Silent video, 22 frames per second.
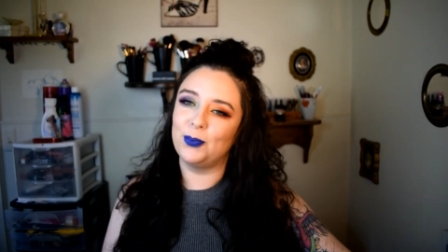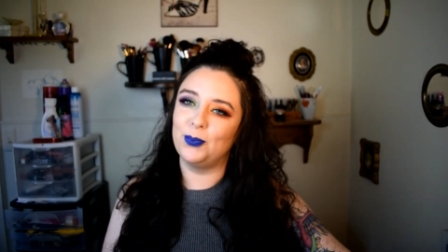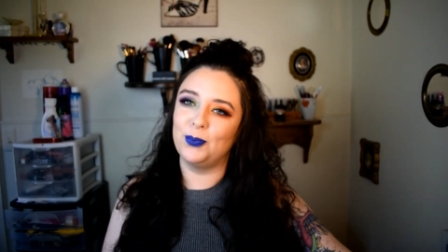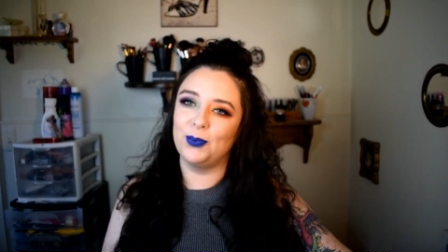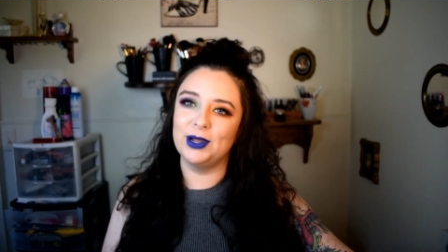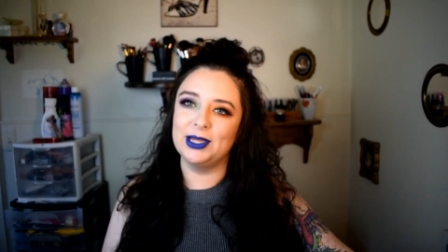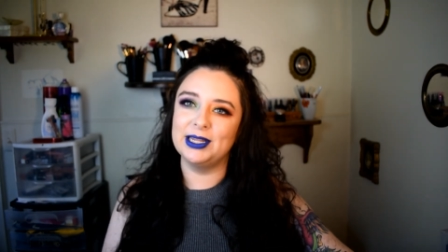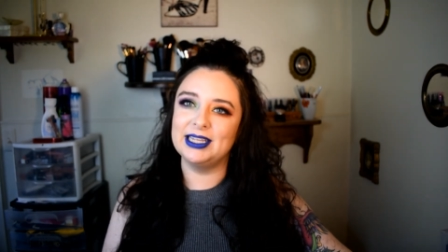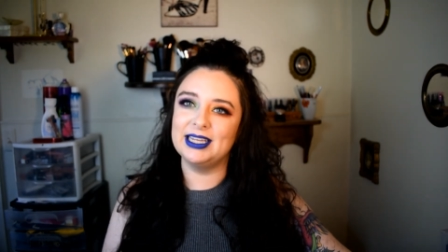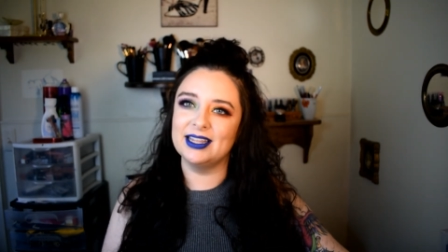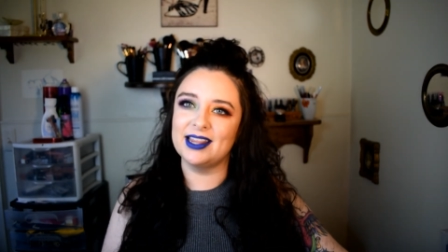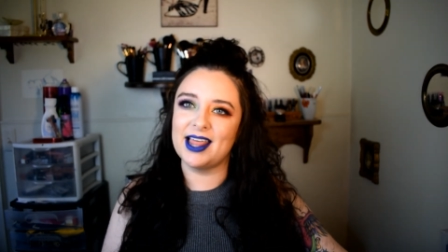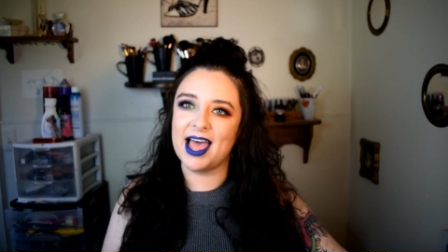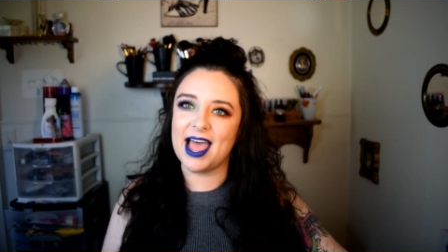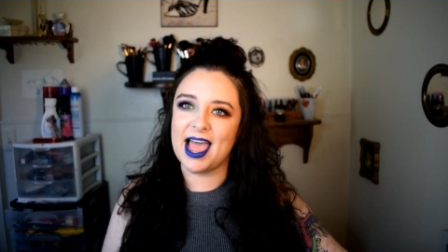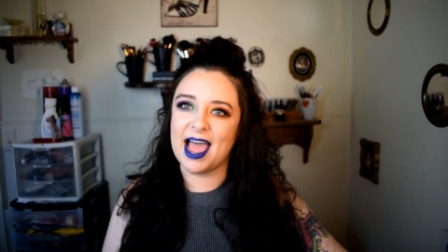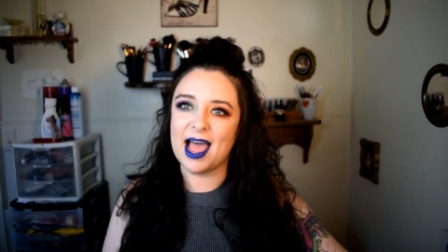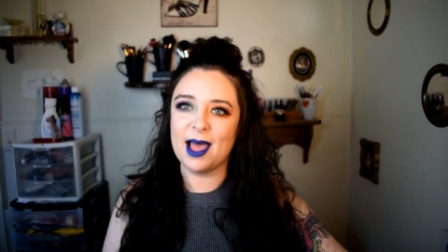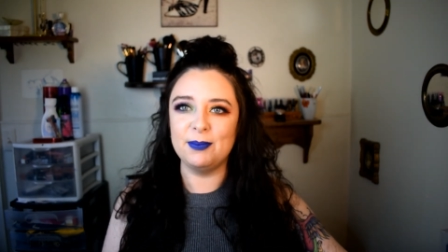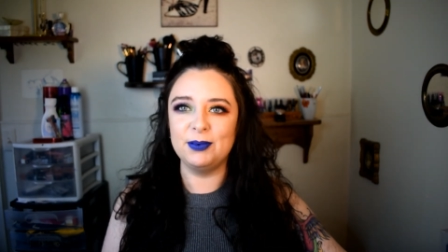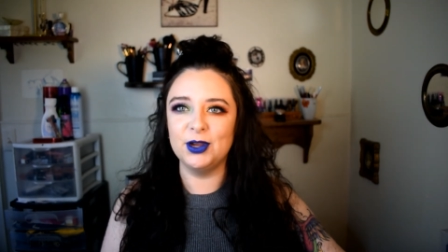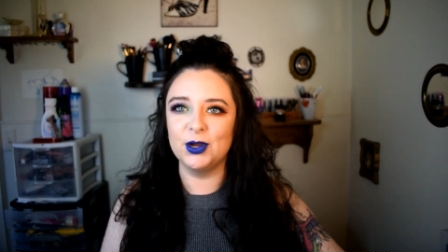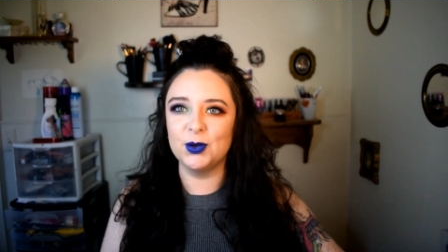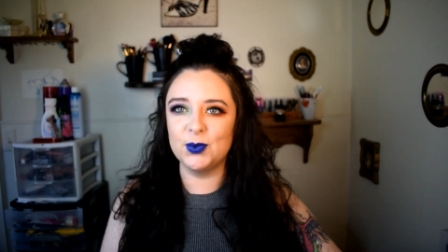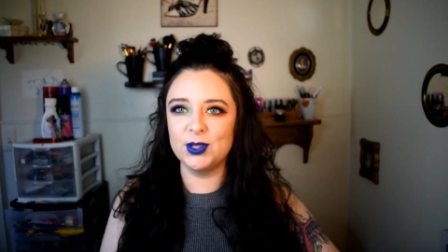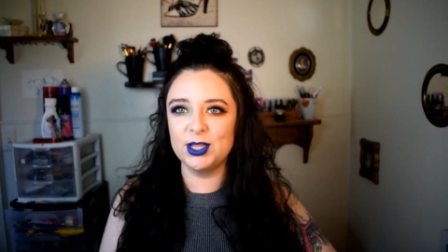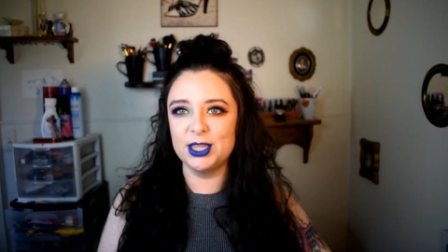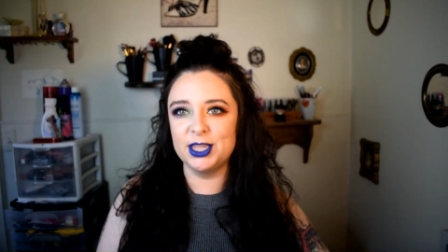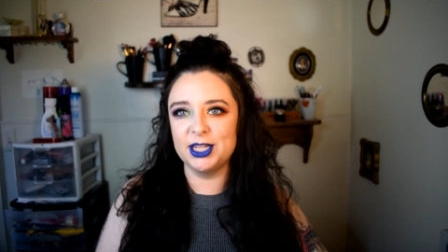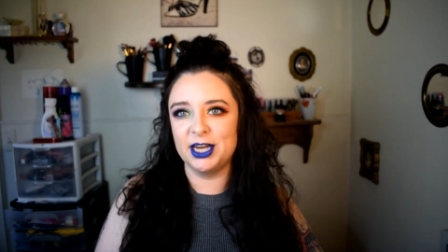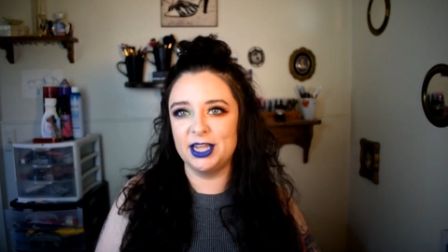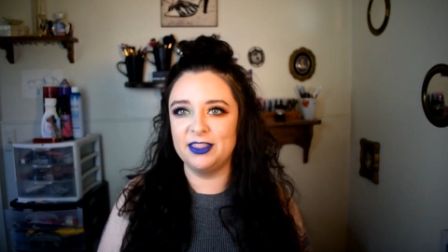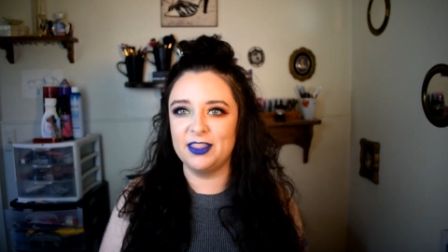really a lot happier with
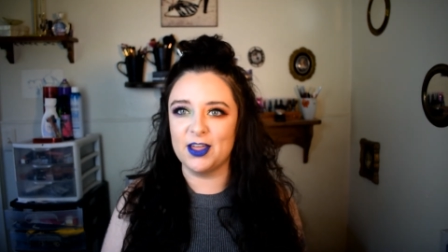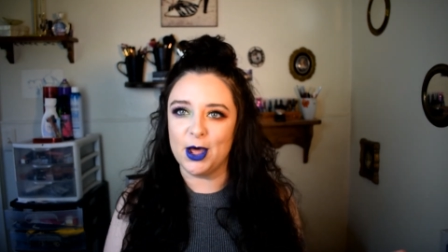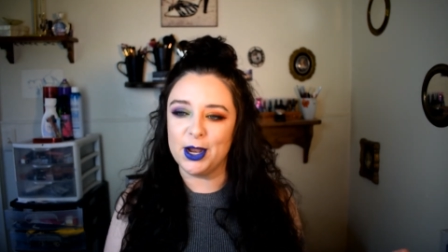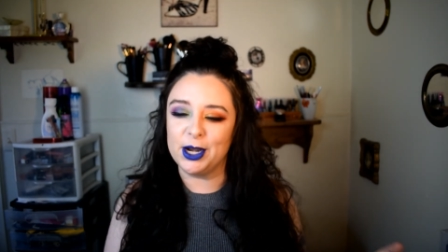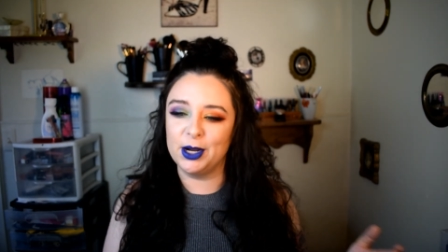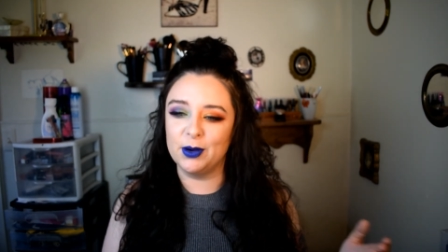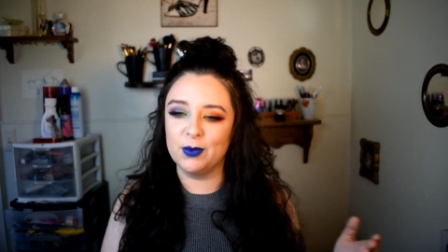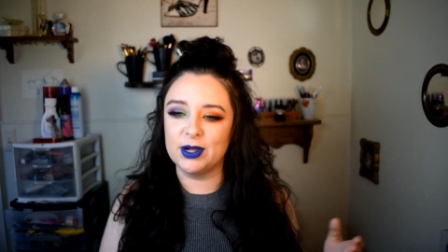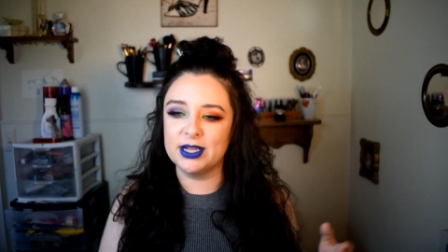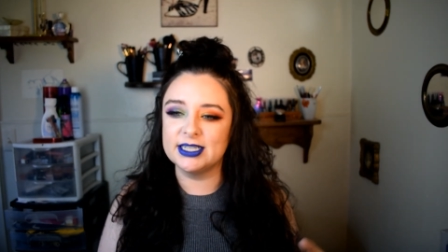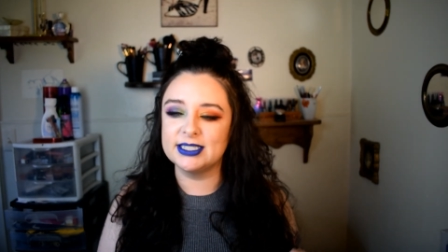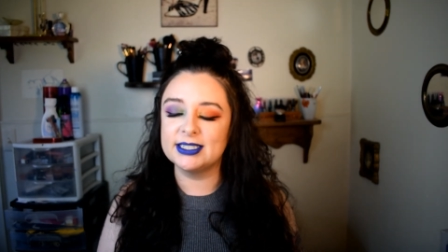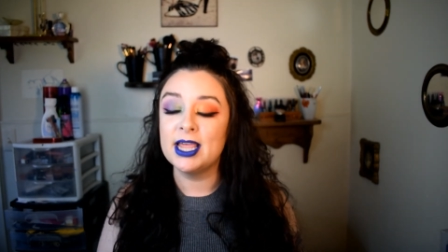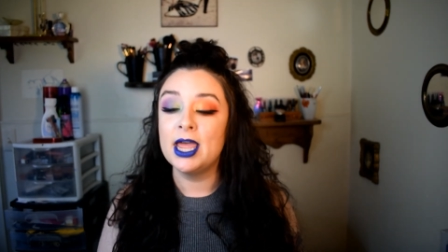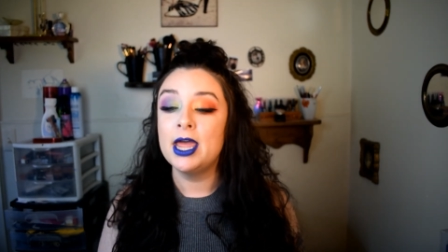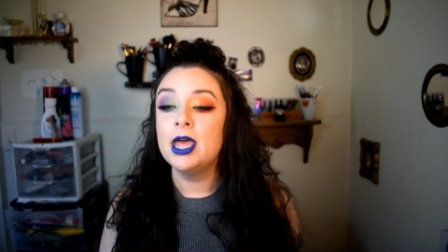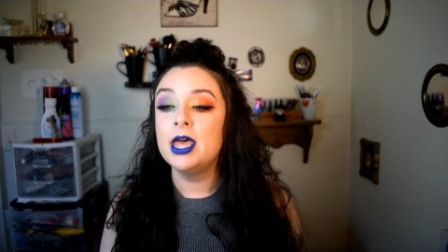it than I thought I was.